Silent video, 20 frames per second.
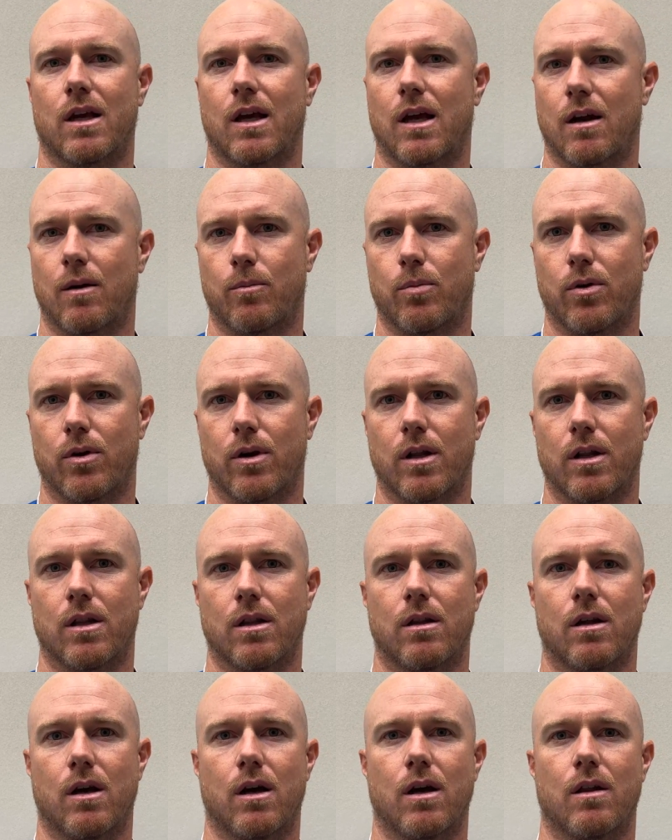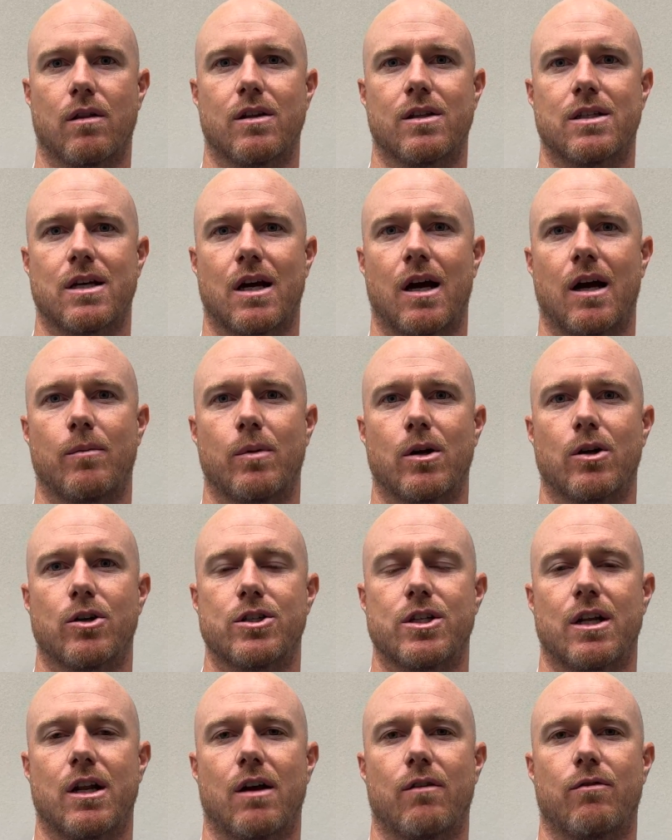They got to put in the time,
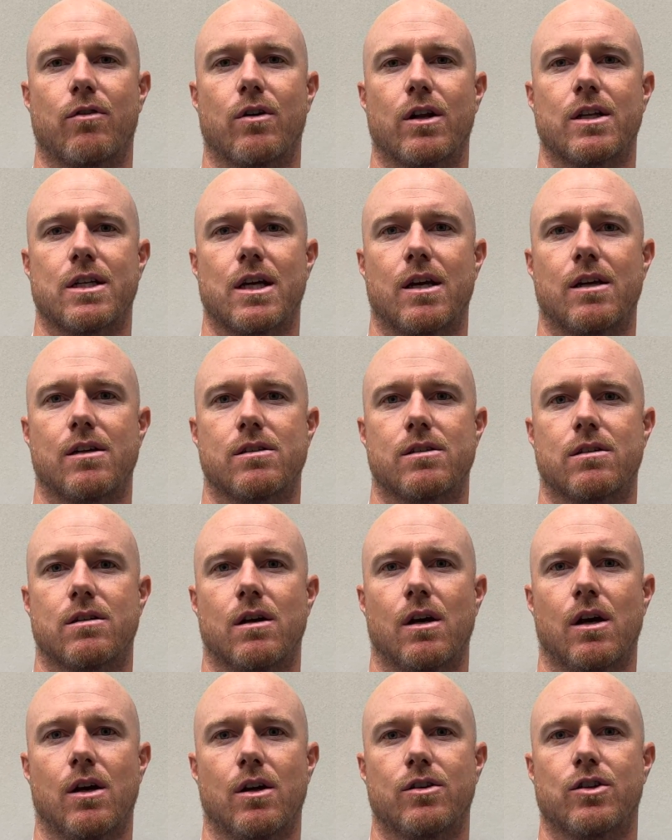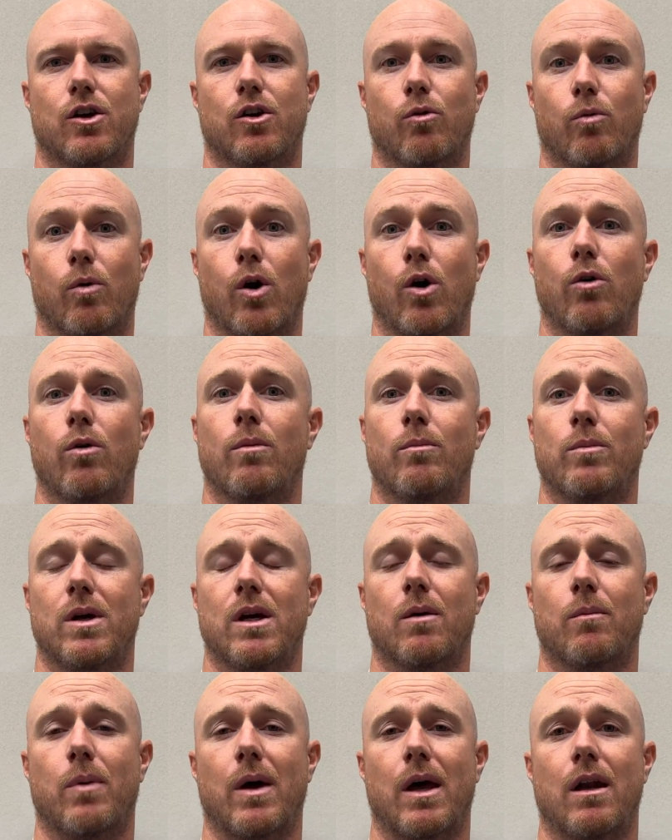energy, and effort it takes to grow and be
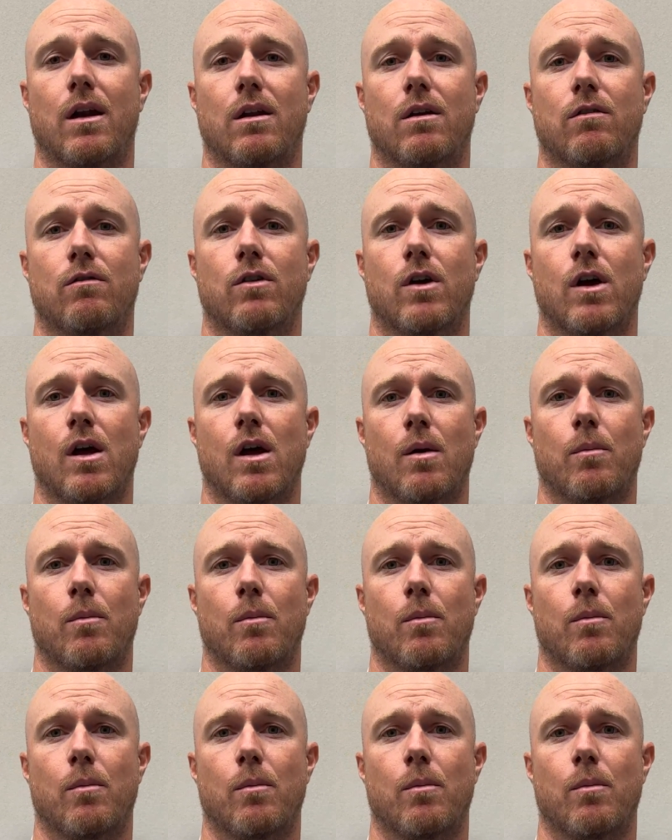competitive.